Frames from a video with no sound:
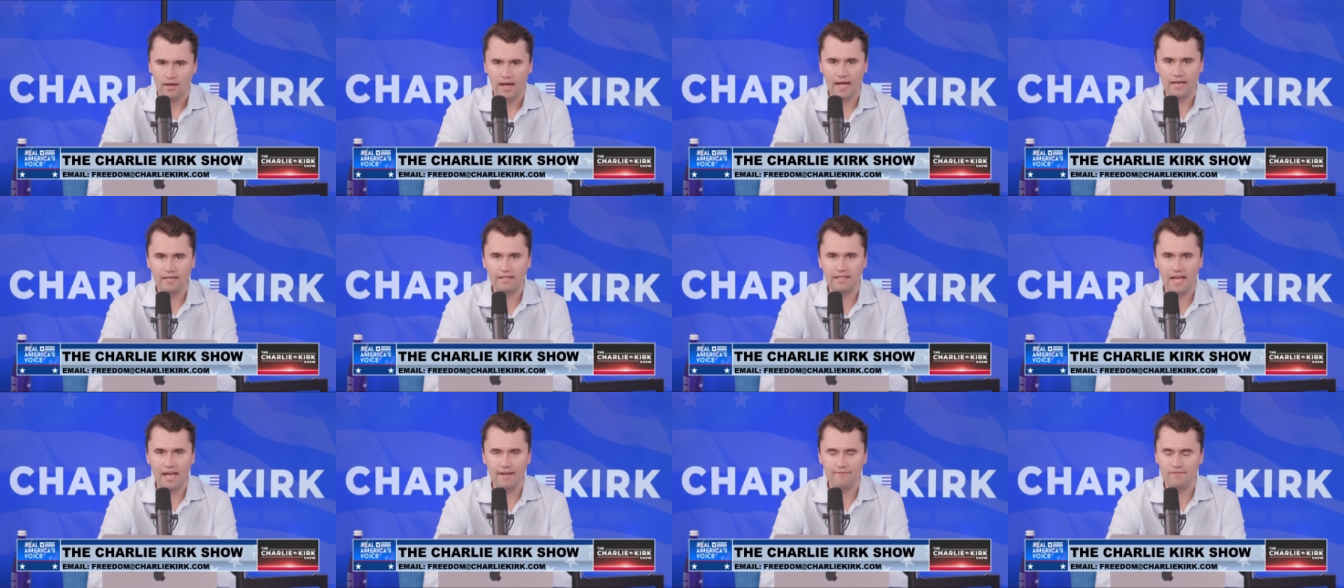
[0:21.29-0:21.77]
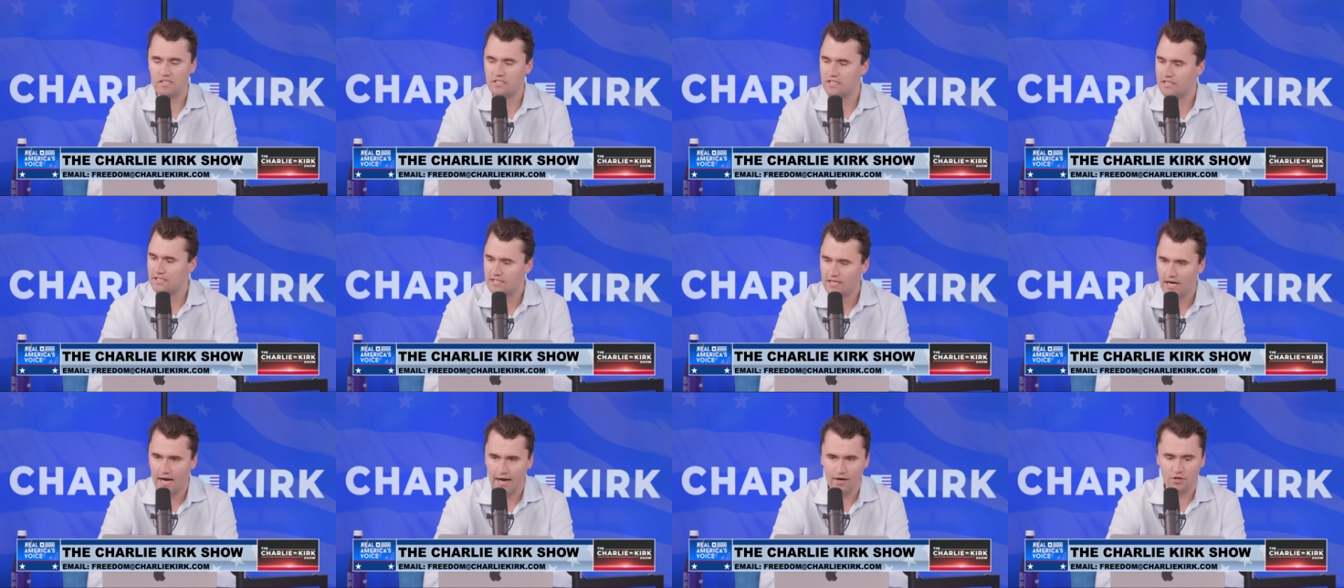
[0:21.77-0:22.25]
and gave his
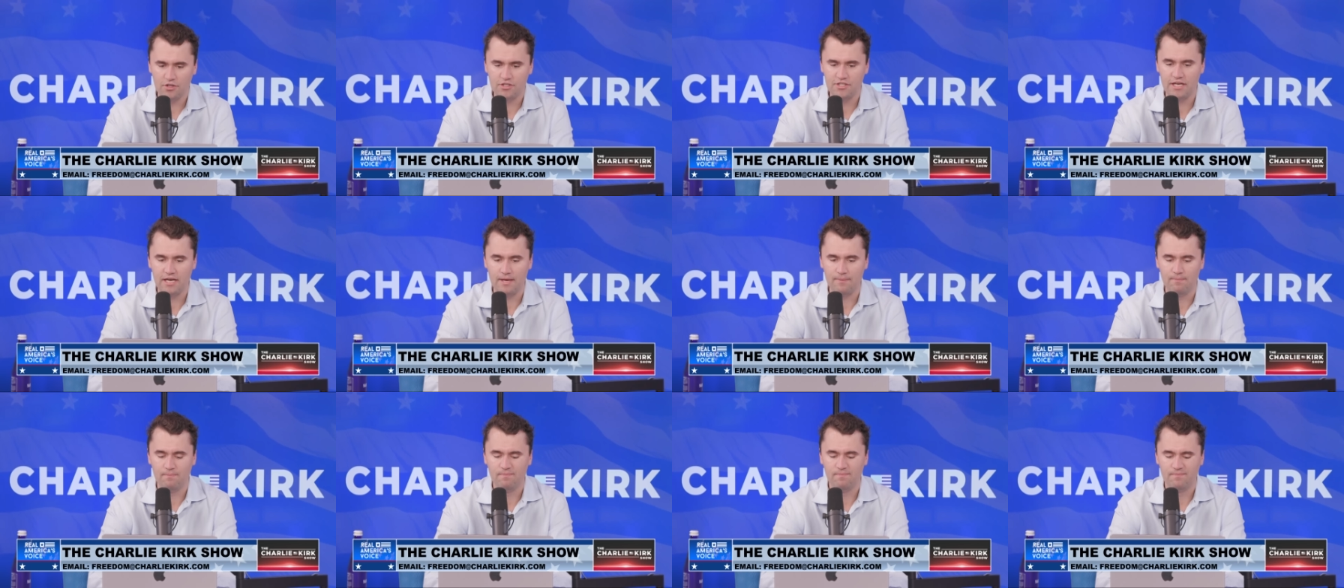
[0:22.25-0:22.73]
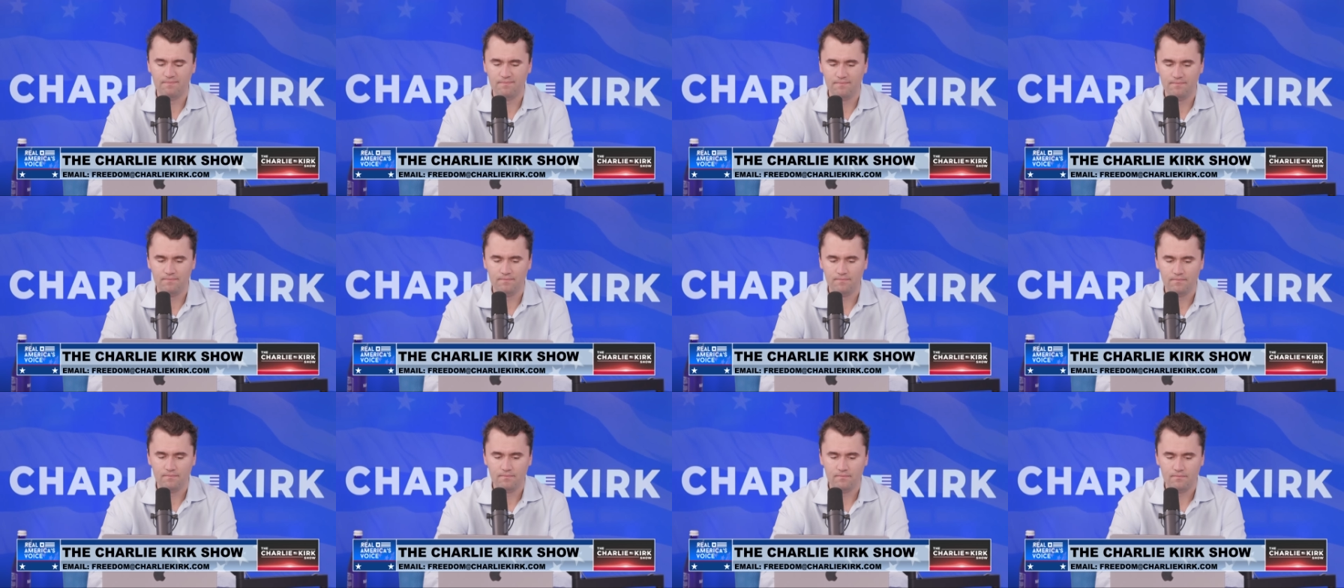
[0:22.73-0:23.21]
entire team,
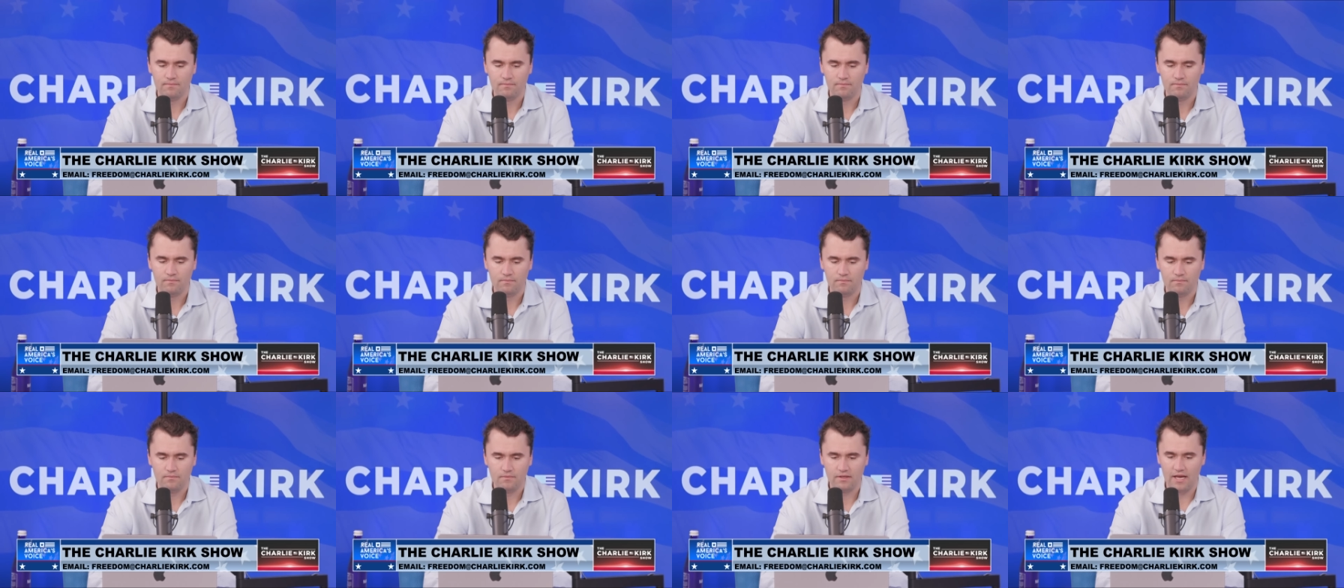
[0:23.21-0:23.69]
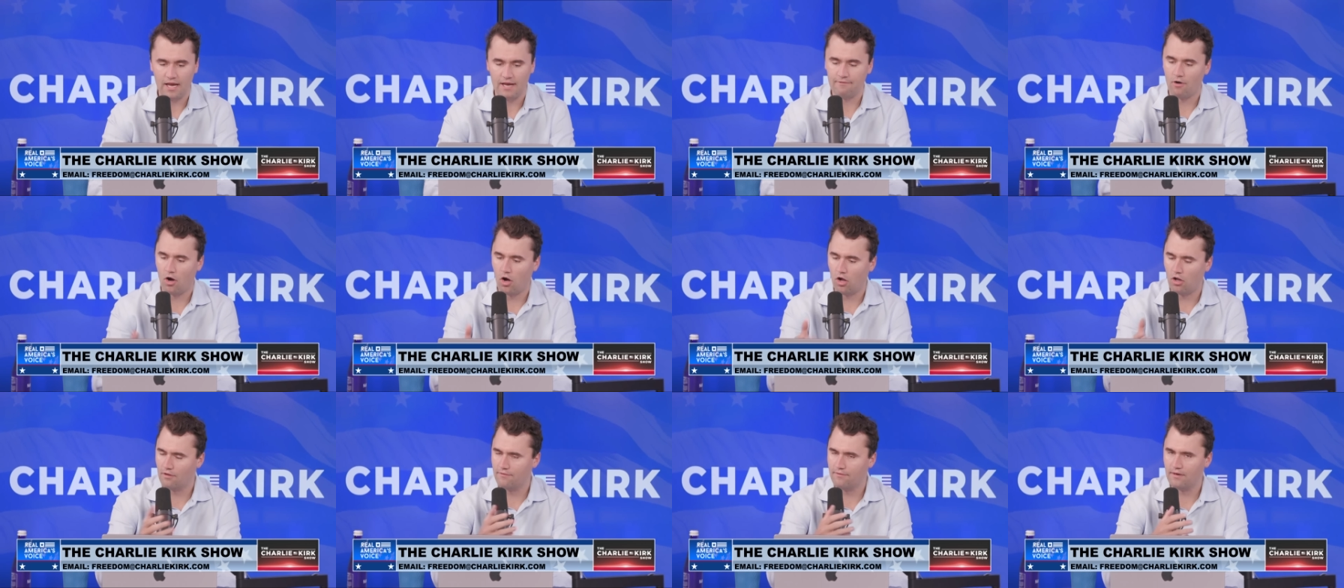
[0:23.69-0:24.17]
gave
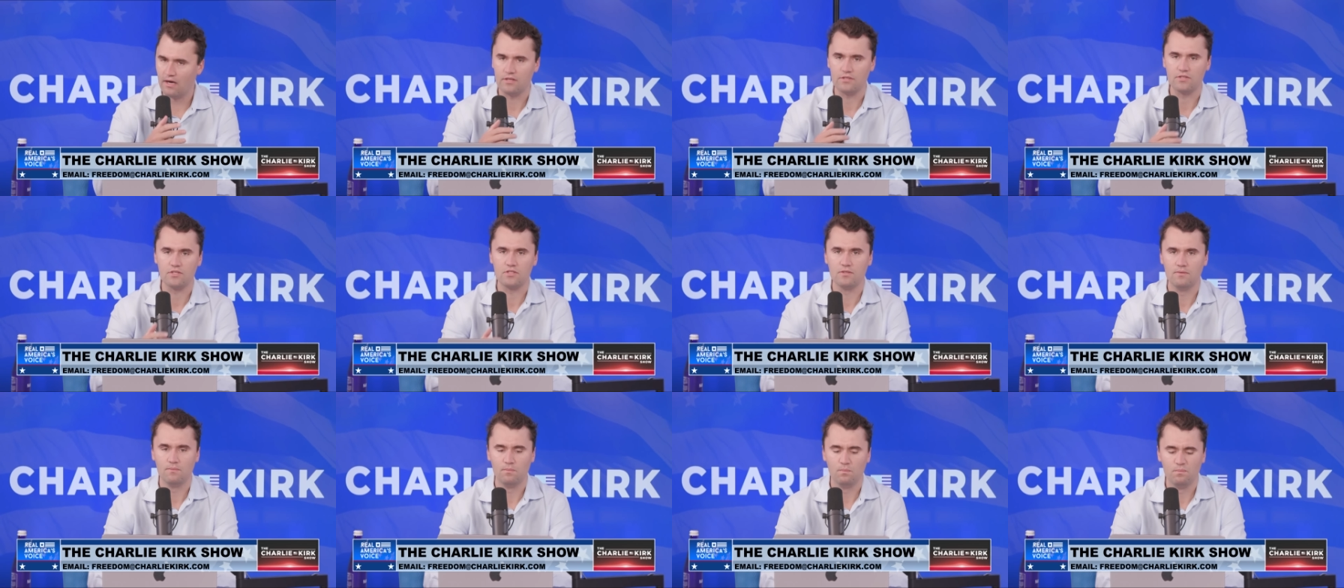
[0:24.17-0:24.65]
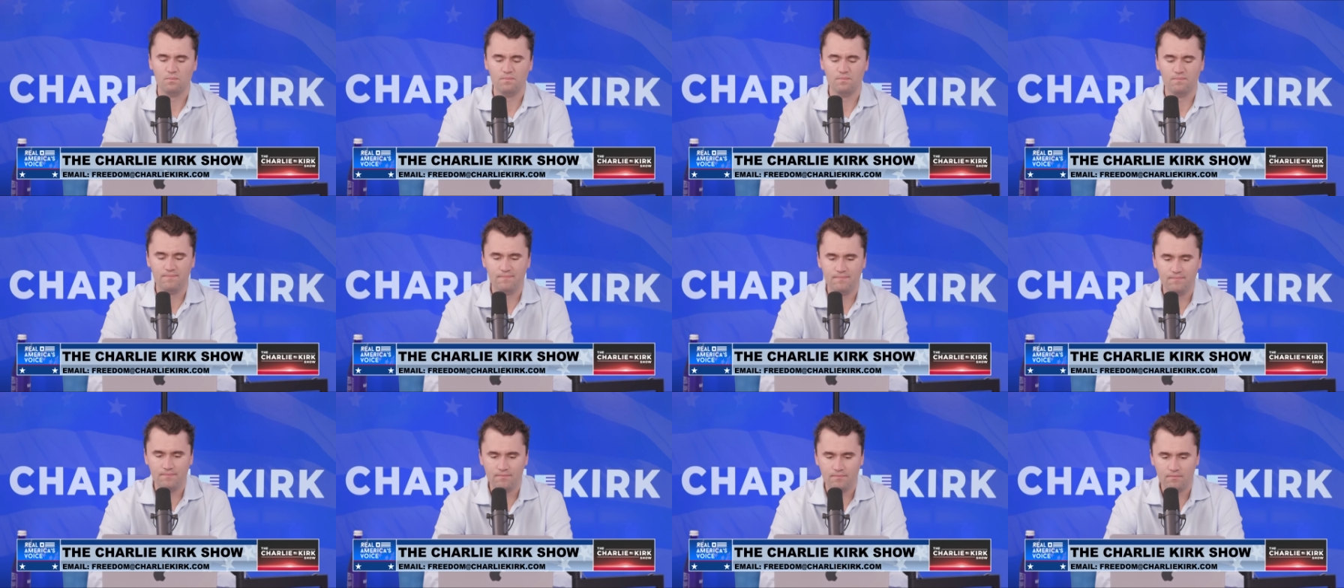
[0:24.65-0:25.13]
all of us
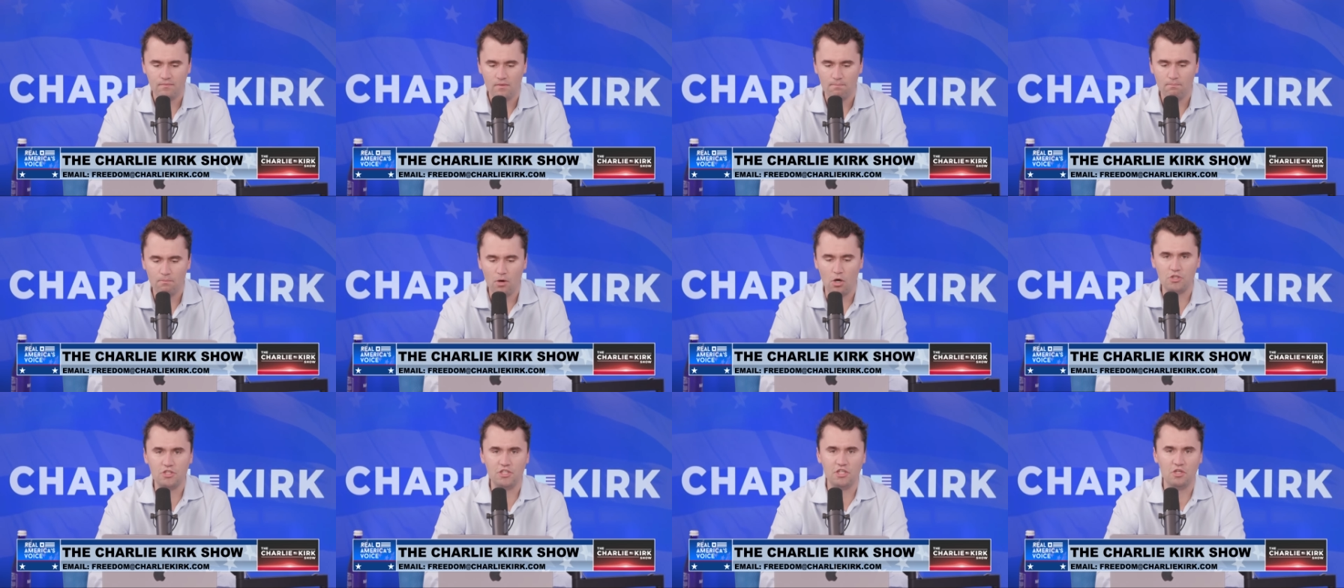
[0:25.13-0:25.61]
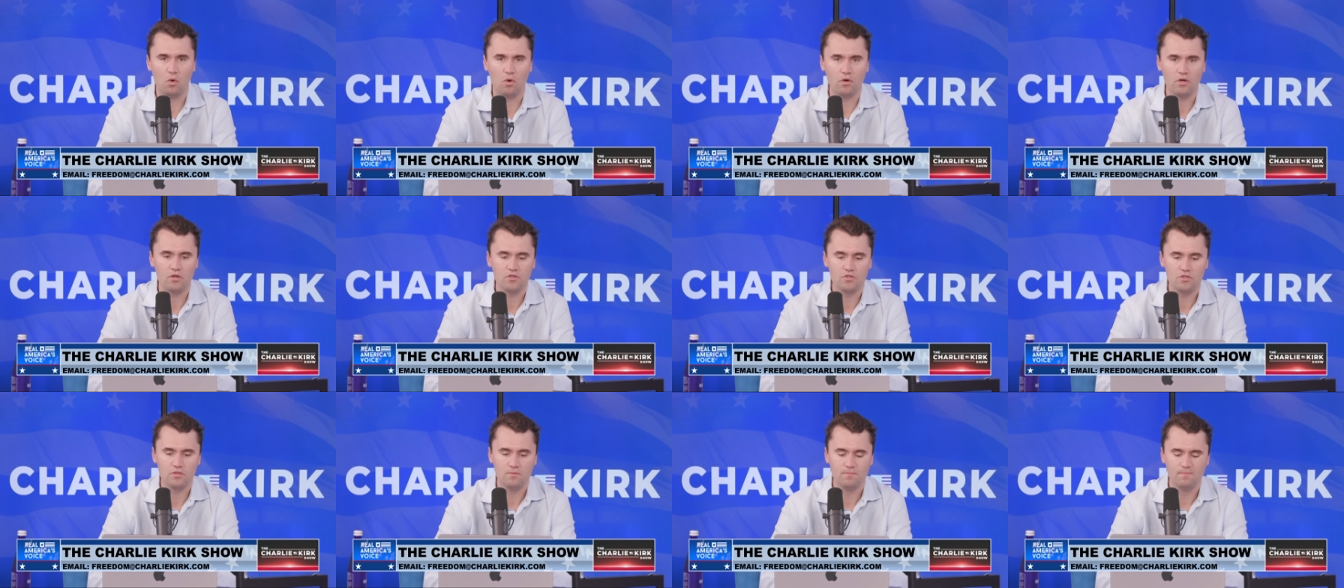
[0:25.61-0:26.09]
marching
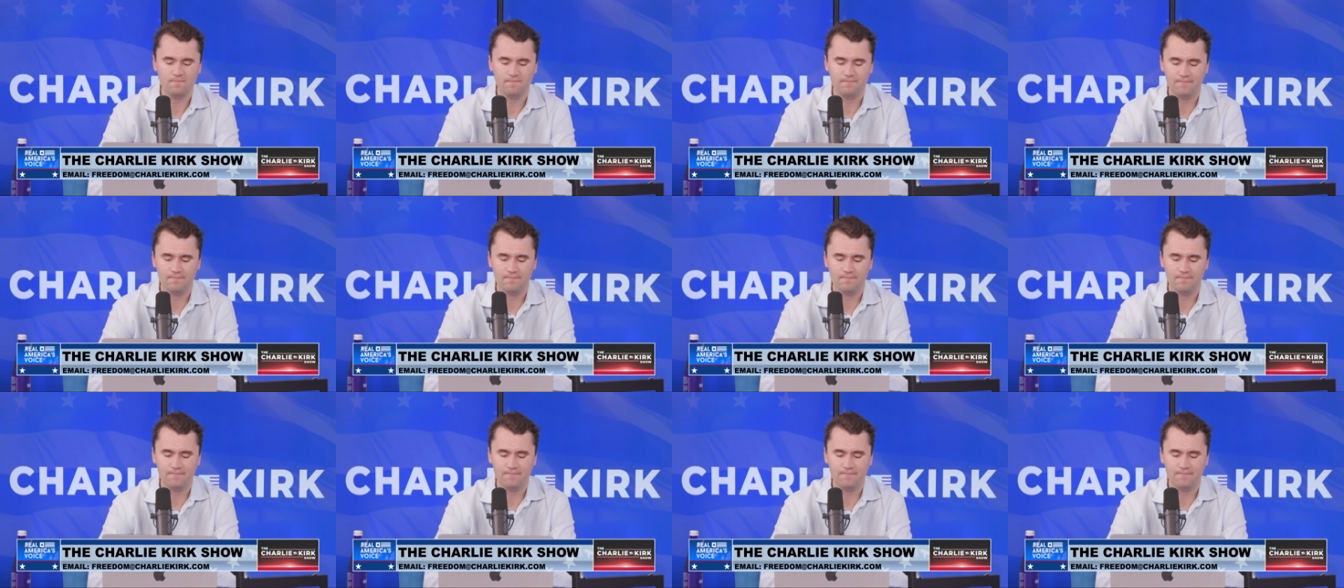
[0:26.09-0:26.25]
orders.